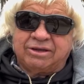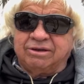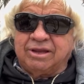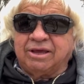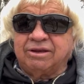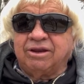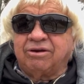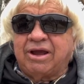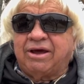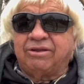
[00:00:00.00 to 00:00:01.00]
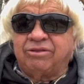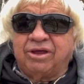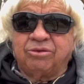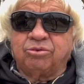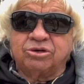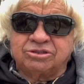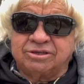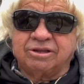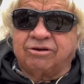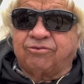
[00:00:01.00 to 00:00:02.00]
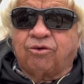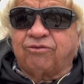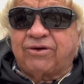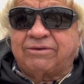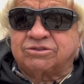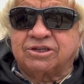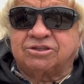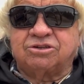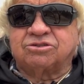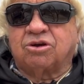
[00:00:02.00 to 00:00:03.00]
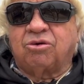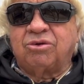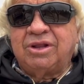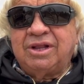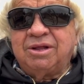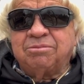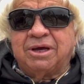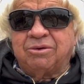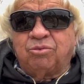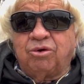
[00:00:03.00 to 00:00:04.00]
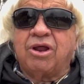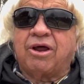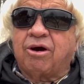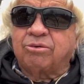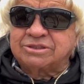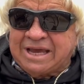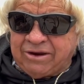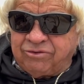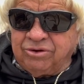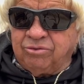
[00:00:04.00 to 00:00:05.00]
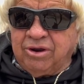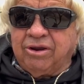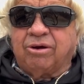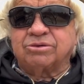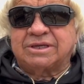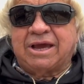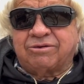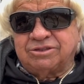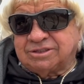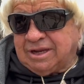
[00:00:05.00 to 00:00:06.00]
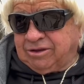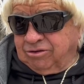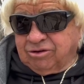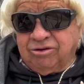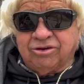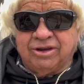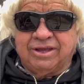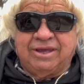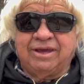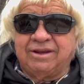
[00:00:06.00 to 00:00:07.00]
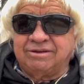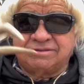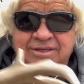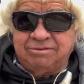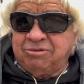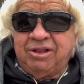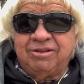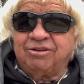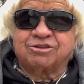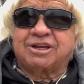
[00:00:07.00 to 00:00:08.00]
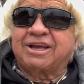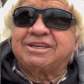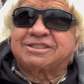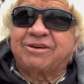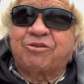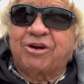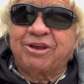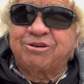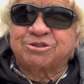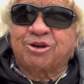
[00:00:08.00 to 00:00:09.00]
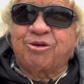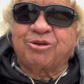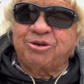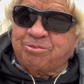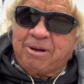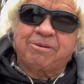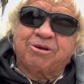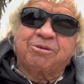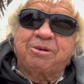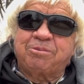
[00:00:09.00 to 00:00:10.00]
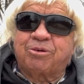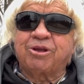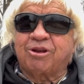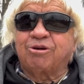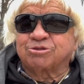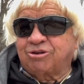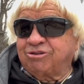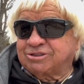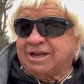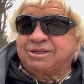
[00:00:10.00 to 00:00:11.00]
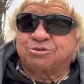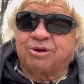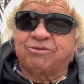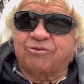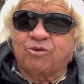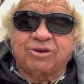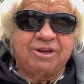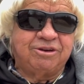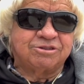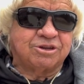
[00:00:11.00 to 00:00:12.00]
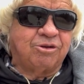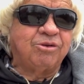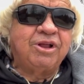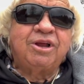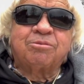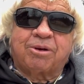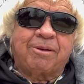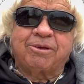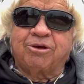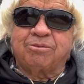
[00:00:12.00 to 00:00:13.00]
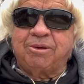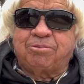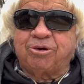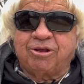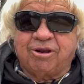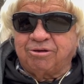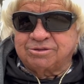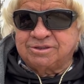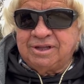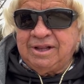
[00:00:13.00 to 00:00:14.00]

to take a deer out of the, woods until they're four, five, or six years old. But we're not always accurate. We're not always accurate. Just like you could look at a kid and say, looks like he's seven or eight years old, and you're probably going to be pretty close. Or looks like he's 12 or 14 years old, probably going to be pretty close.